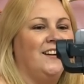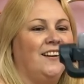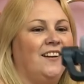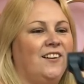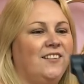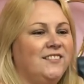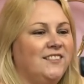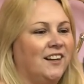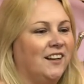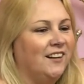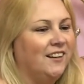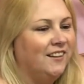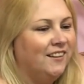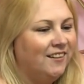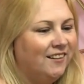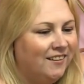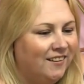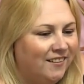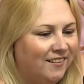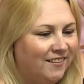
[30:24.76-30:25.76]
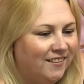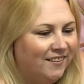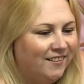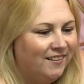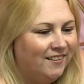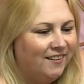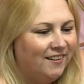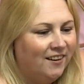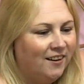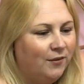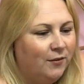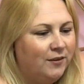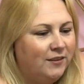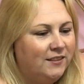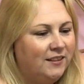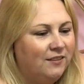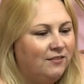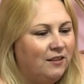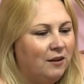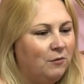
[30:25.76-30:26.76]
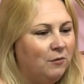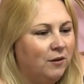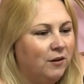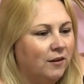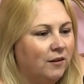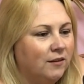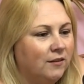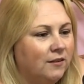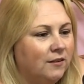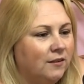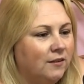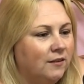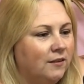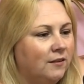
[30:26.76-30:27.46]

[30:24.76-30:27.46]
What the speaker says: Aren't I? I'm going to see if that worked.